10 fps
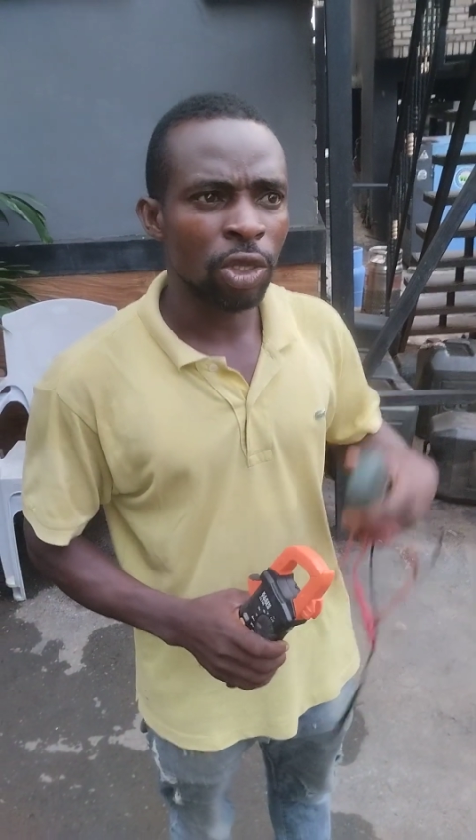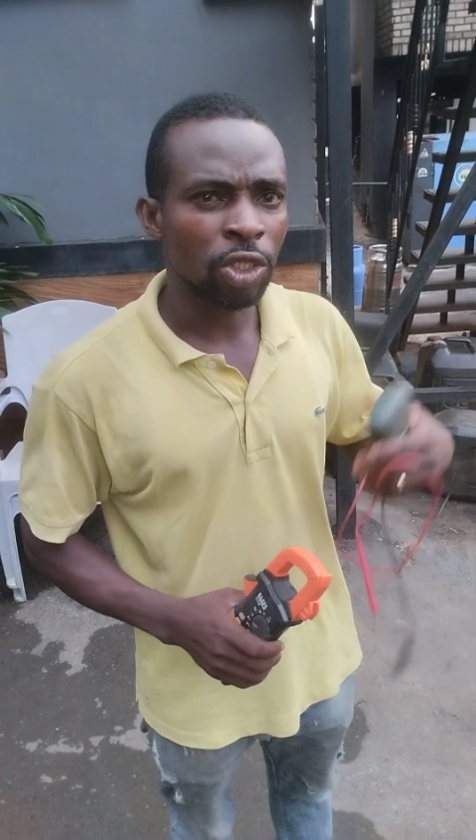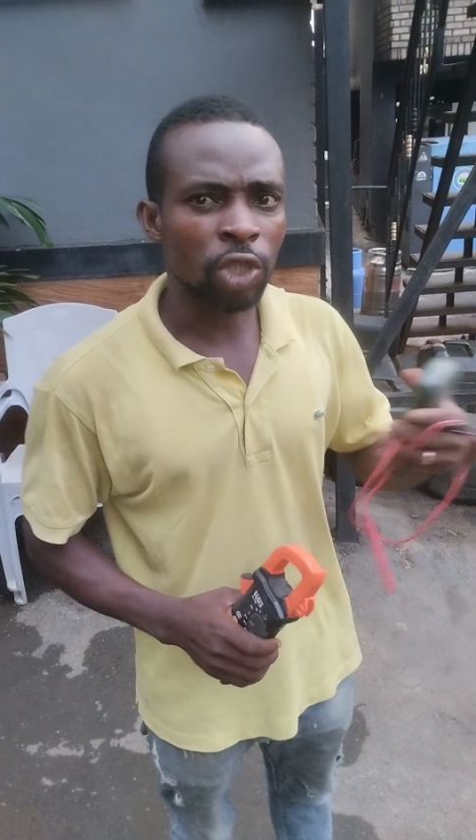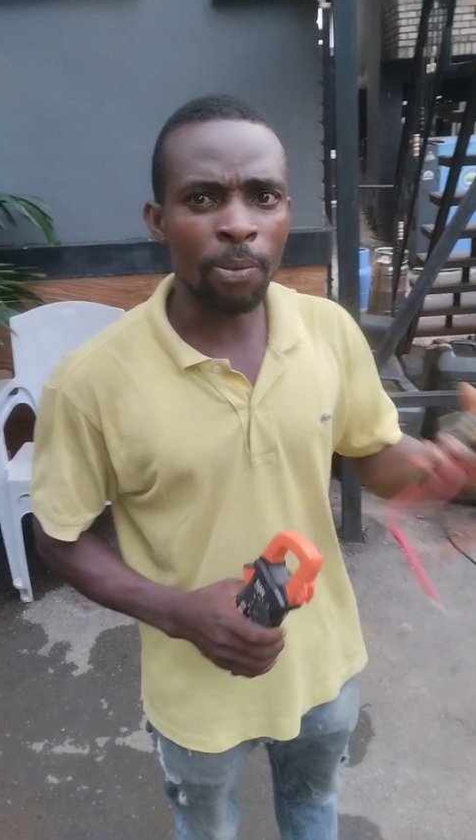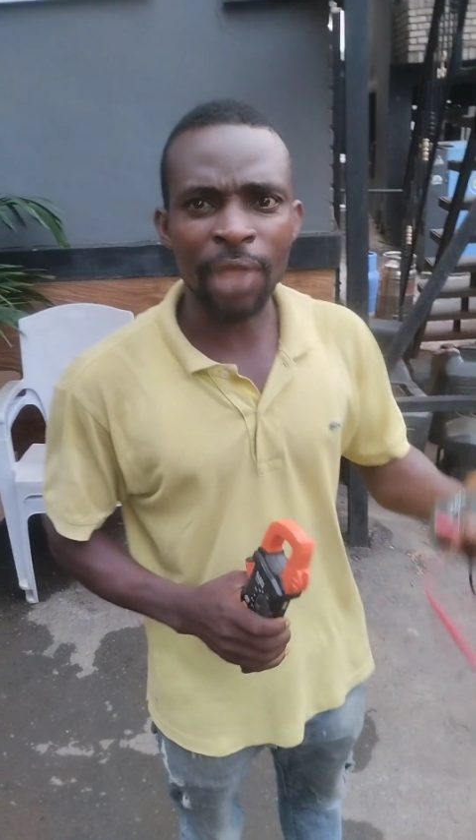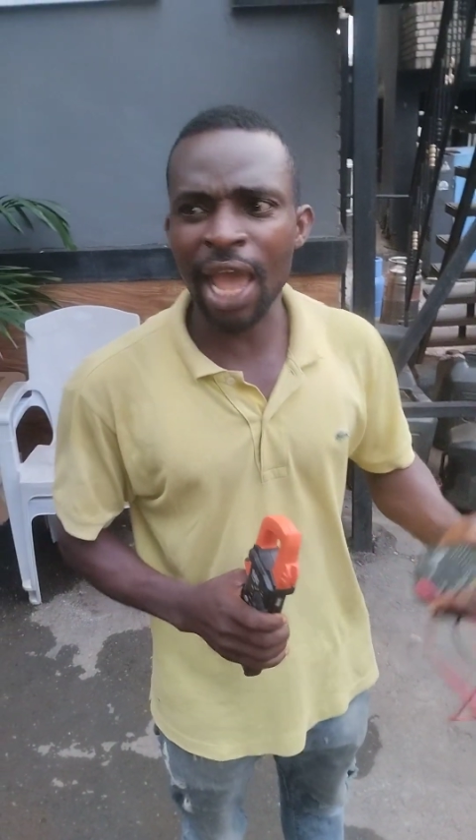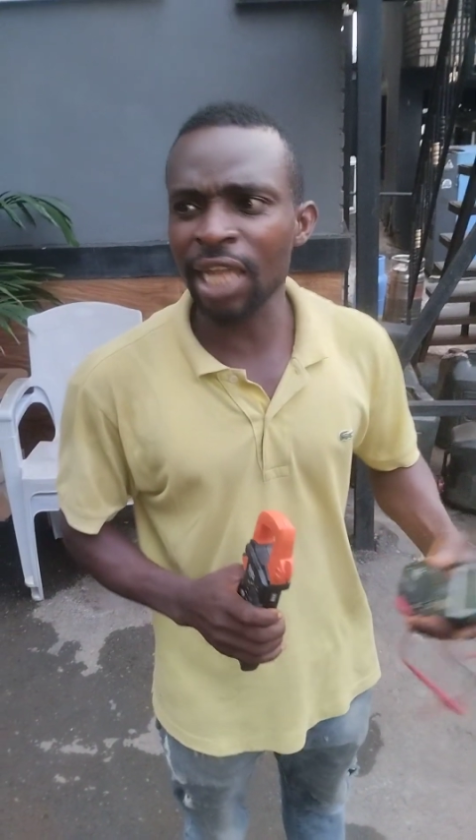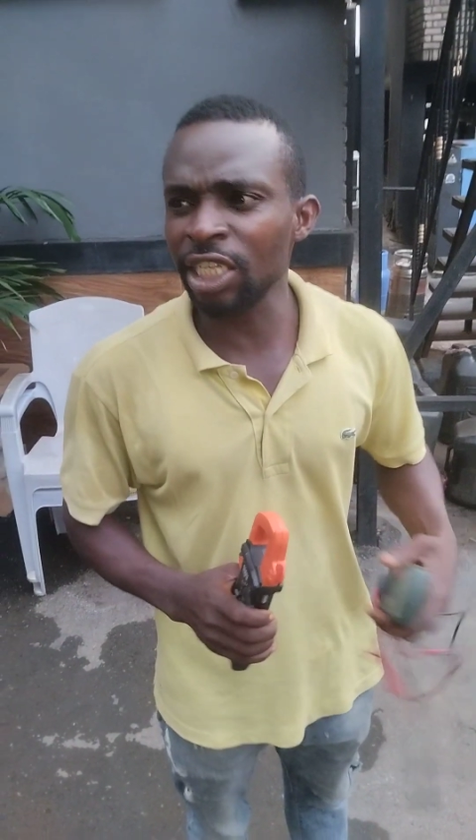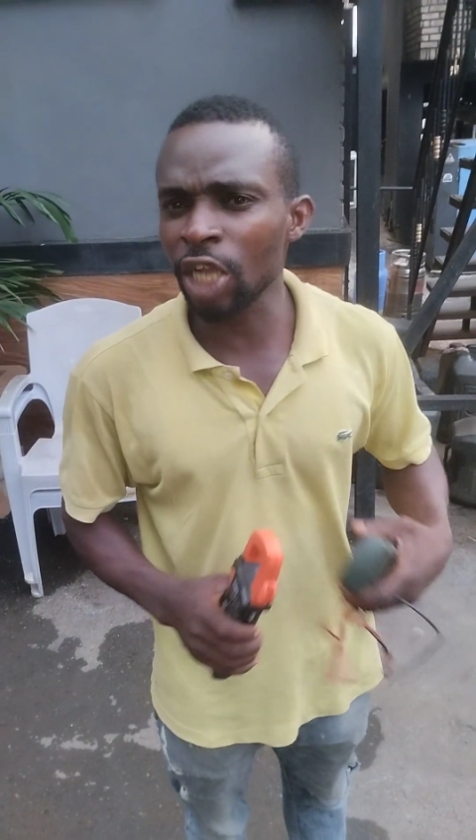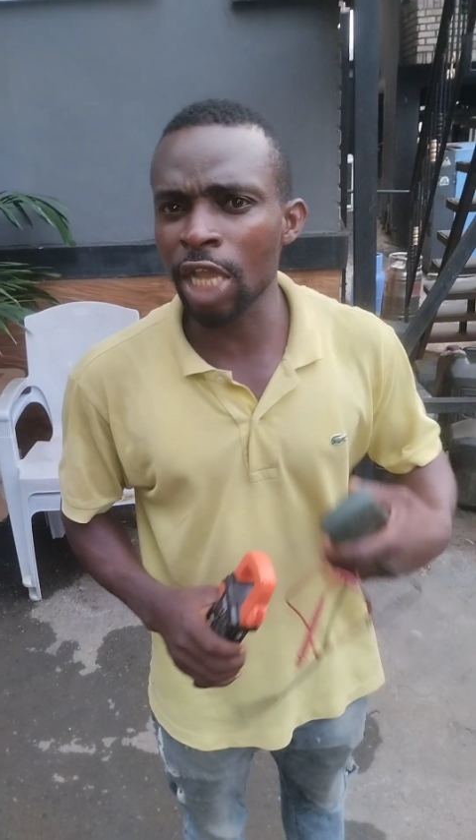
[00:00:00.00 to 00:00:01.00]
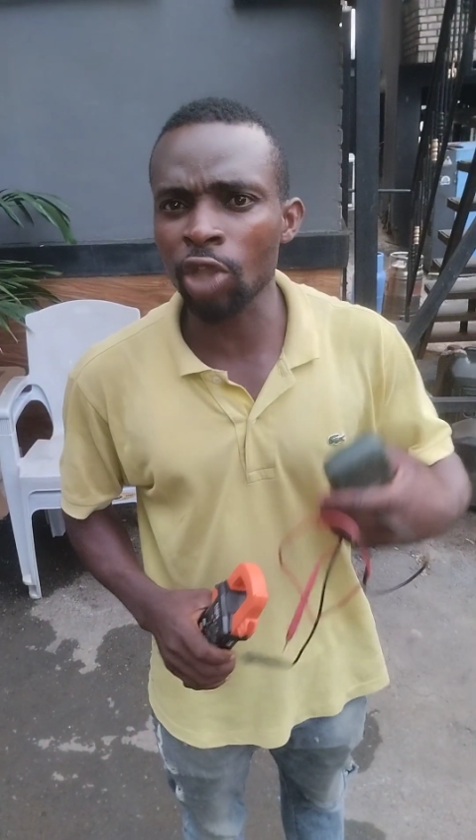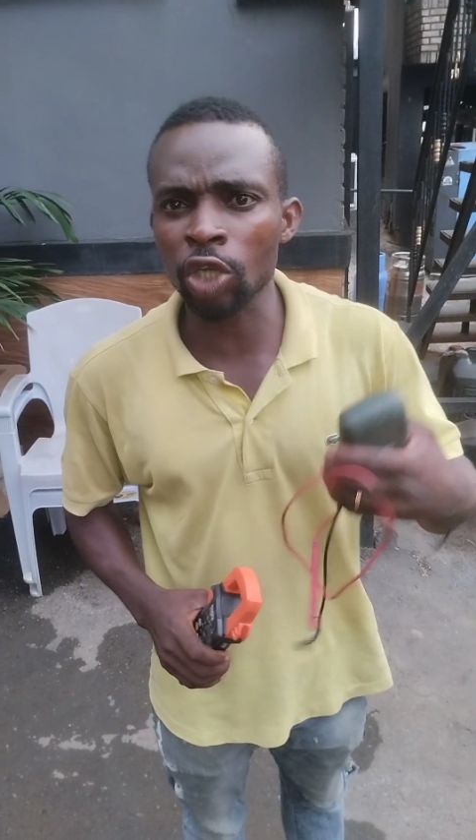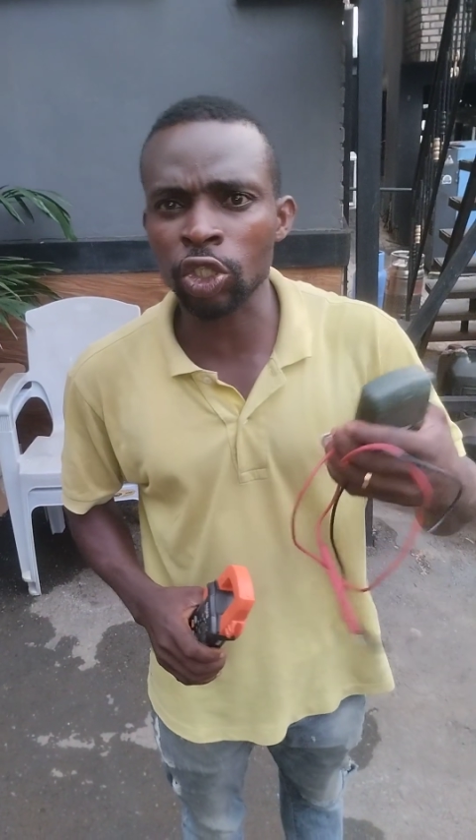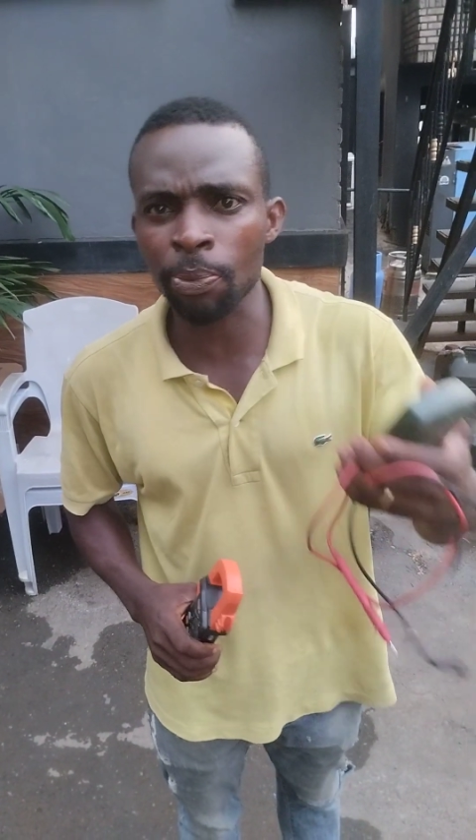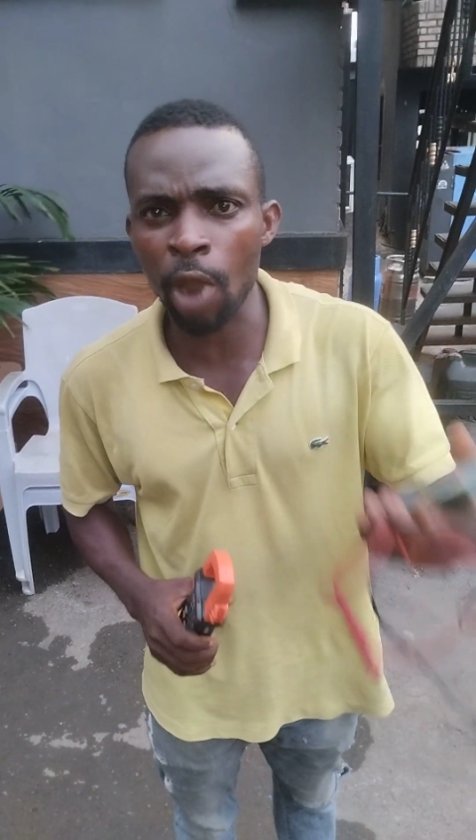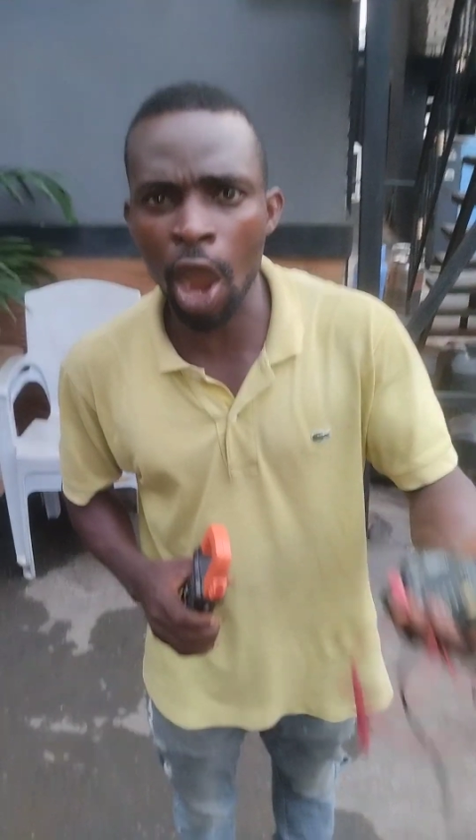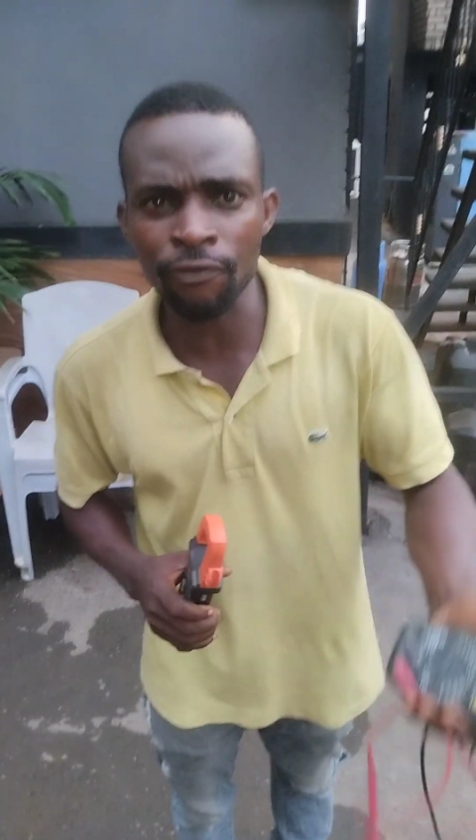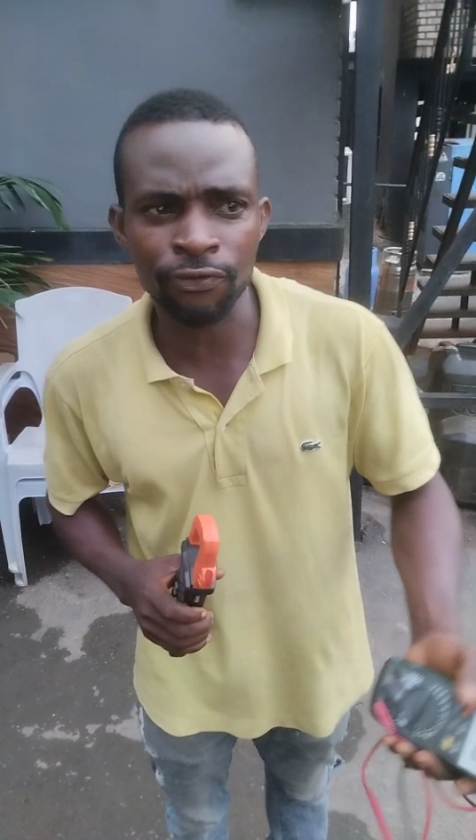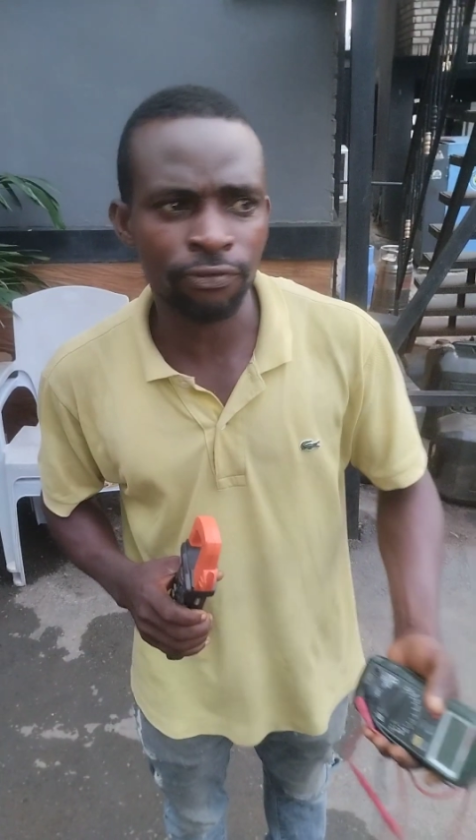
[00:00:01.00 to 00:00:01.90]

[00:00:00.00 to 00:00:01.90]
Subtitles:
Sometimes the generator trip off